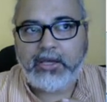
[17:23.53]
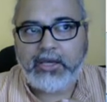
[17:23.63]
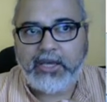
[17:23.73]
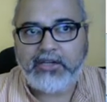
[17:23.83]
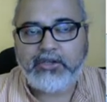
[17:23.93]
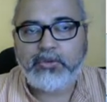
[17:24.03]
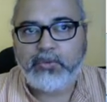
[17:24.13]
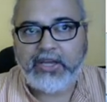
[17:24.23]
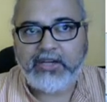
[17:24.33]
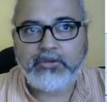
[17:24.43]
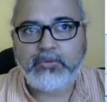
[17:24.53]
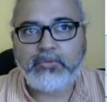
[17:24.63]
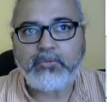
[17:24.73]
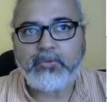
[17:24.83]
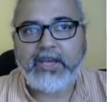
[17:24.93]
n2, n2,
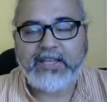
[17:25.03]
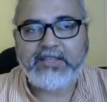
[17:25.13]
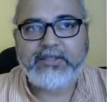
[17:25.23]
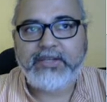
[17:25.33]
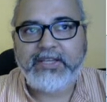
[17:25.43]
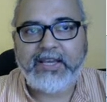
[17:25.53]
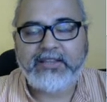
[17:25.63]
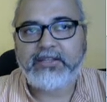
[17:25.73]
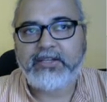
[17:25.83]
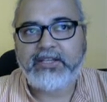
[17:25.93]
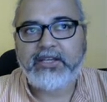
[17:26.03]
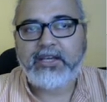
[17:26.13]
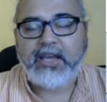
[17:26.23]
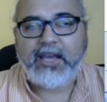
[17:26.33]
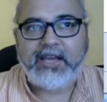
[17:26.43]
n3, n3
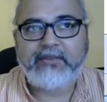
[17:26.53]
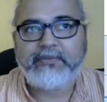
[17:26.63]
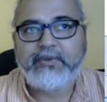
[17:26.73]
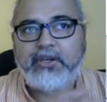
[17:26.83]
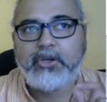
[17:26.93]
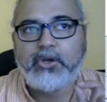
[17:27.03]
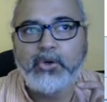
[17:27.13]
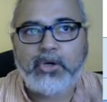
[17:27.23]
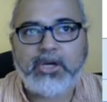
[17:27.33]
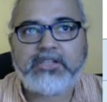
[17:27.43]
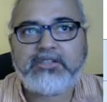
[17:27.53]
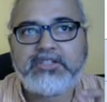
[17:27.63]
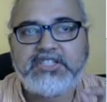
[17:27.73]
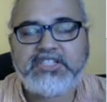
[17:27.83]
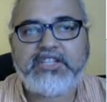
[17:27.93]
have
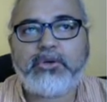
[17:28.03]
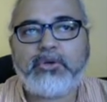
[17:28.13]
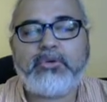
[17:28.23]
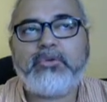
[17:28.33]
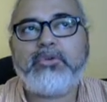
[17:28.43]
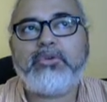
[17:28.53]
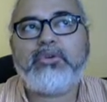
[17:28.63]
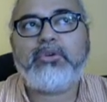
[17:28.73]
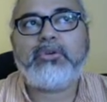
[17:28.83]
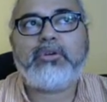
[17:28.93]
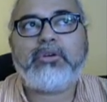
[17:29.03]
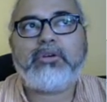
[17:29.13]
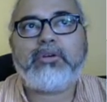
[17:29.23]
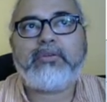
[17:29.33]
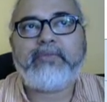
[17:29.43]
non-zero
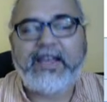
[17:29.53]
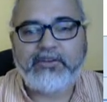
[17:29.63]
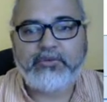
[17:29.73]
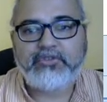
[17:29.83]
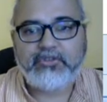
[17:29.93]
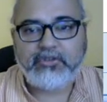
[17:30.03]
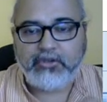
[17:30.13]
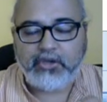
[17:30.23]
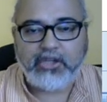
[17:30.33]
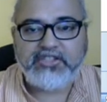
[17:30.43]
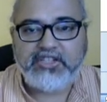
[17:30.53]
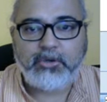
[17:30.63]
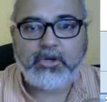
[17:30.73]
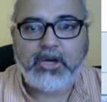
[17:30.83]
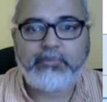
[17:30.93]
values, non-zero
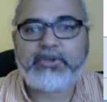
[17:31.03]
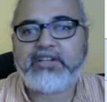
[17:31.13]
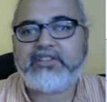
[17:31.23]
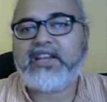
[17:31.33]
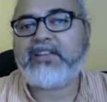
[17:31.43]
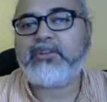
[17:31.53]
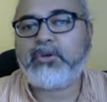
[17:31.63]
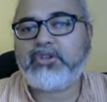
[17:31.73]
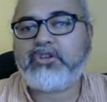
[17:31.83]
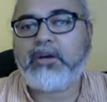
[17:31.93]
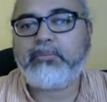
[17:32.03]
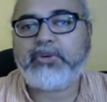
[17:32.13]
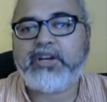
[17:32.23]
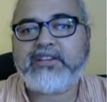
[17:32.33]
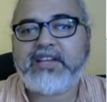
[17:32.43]
components, and those
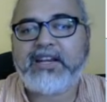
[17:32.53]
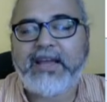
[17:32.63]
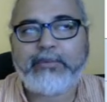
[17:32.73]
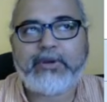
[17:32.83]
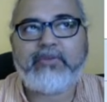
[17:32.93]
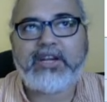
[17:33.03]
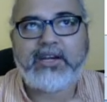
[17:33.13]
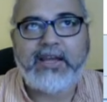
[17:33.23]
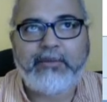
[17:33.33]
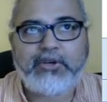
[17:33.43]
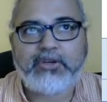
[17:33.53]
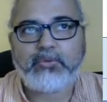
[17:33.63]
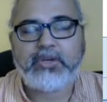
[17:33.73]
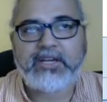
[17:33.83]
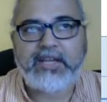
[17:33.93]
components are lambda 1, lambda
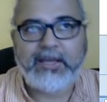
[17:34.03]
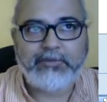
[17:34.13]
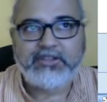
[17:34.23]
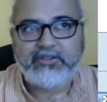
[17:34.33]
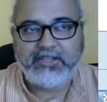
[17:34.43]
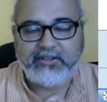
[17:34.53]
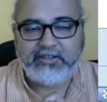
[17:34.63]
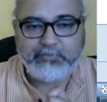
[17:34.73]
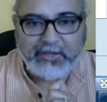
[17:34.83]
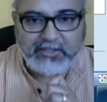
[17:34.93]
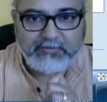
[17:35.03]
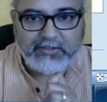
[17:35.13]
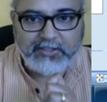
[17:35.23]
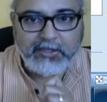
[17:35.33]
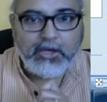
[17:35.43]
2, and lambda 3
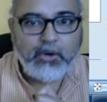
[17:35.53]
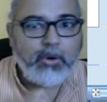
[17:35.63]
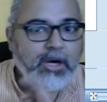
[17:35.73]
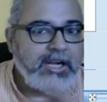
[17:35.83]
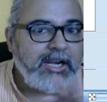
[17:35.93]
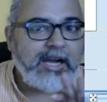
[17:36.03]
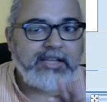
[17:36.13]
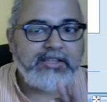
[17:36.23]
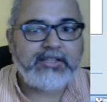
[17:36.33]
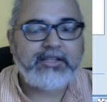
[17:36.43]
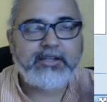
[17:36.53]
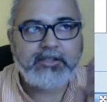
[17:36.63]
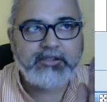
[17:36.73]
respectively. All other